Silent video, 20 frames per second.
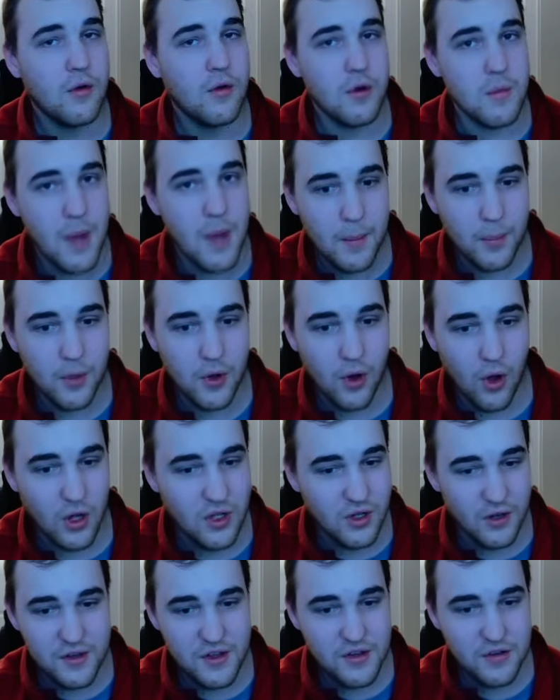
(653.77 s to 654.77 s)
Remember,
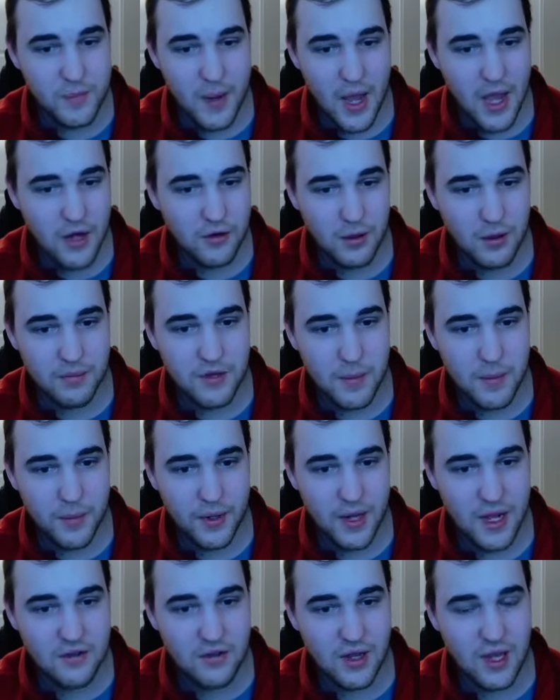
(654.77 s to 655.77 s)
all of these bankruptcy
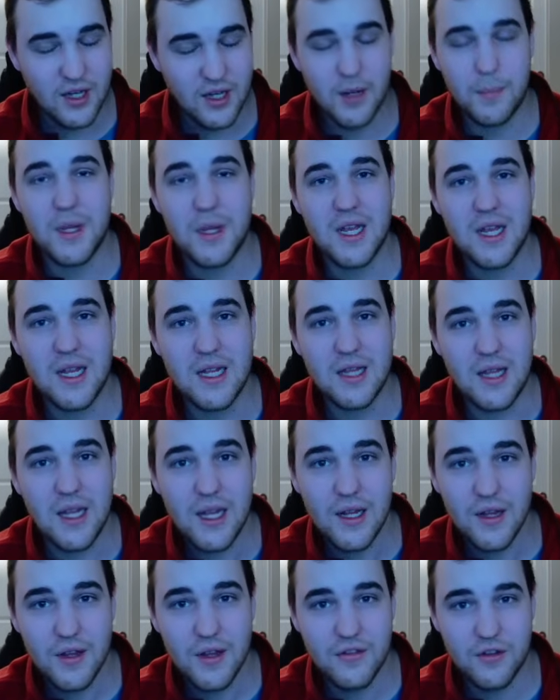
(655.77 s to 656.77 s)
plays end up getting
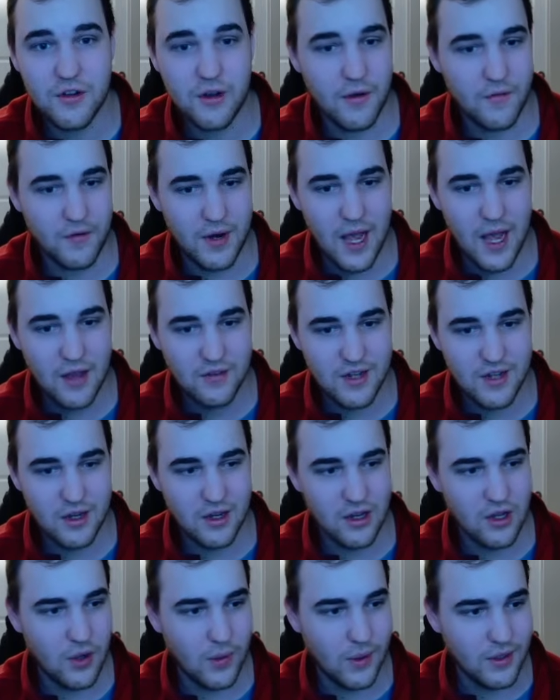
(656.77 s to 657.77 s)
delisted off
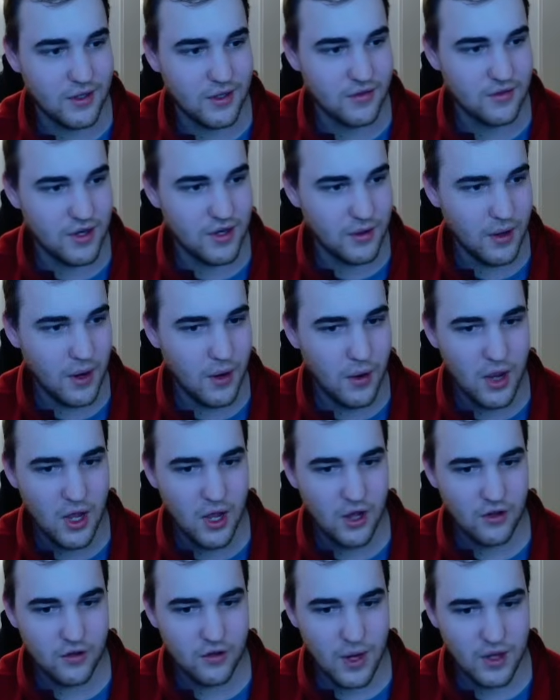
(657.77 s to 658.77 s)
NASDAQ and going to zero.
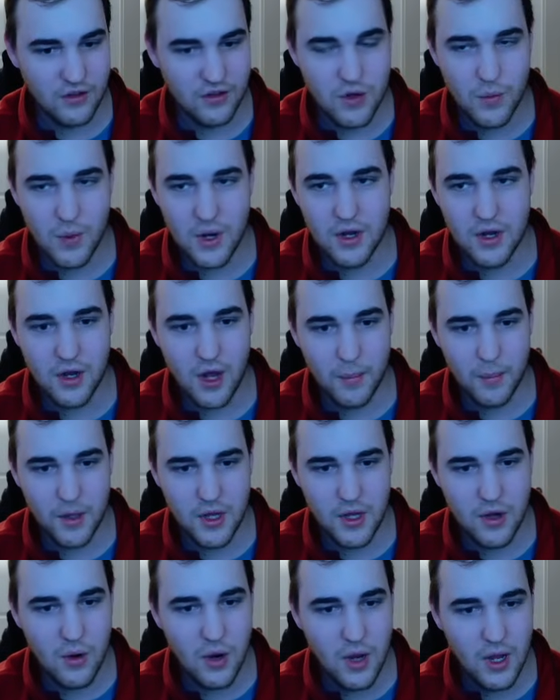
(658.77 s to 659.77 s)
So
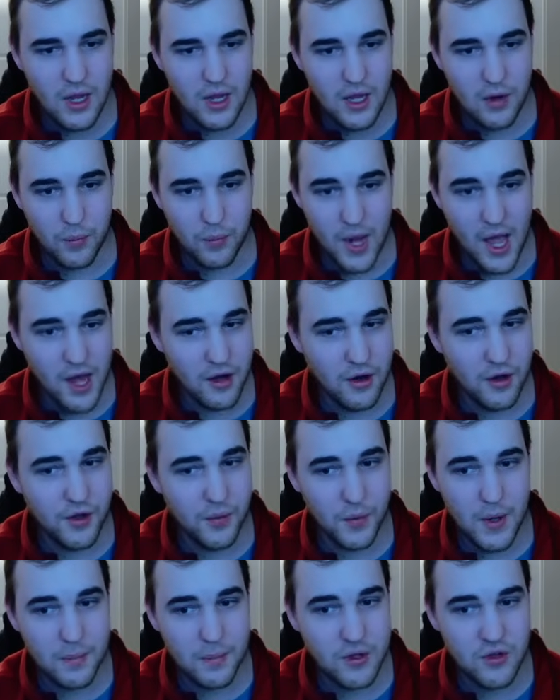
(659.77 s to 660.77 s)
SUNW, it ran all the
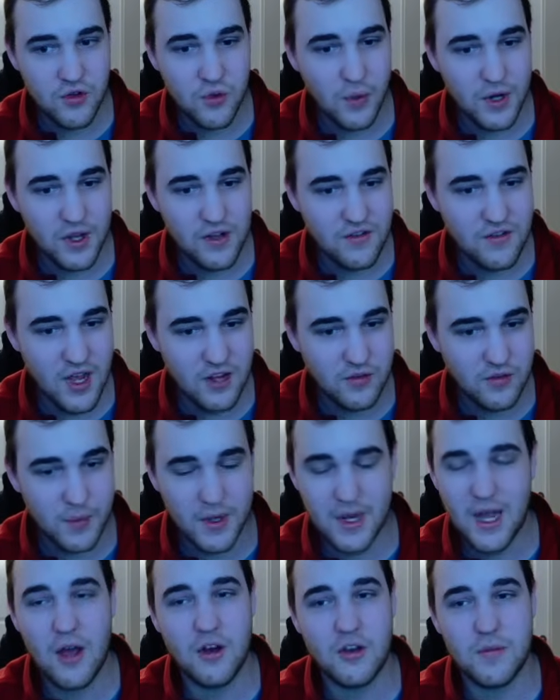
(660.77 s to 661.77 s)
way up to 20 cents,
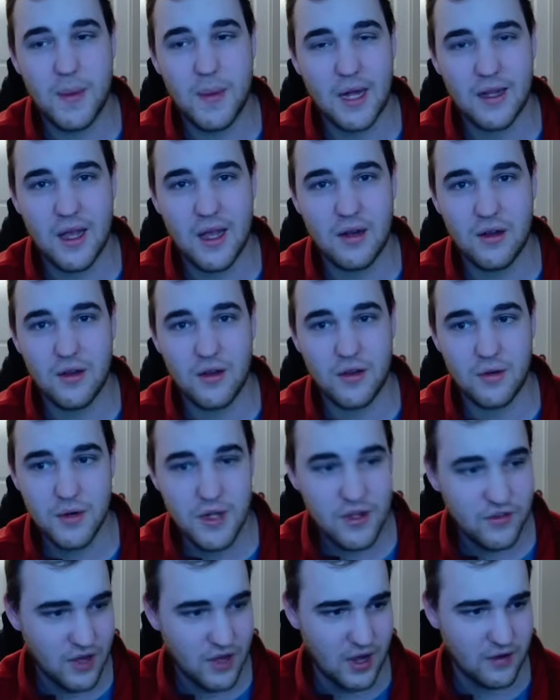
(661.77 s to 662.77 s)
but now it's back down to
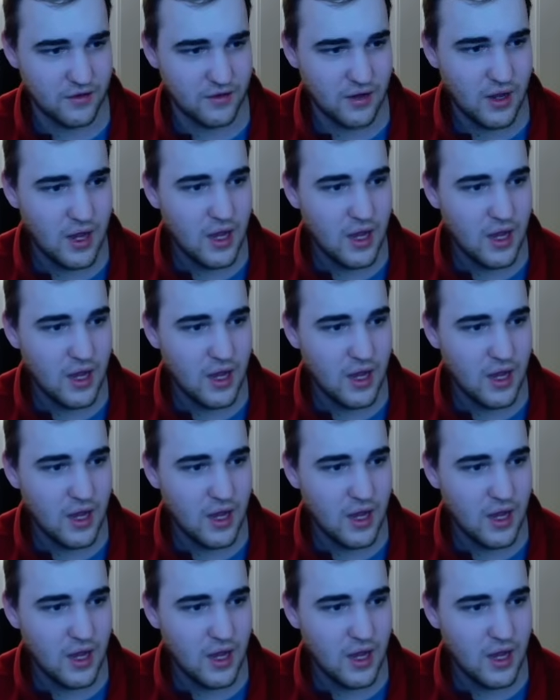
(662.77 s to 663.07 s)
3 cents.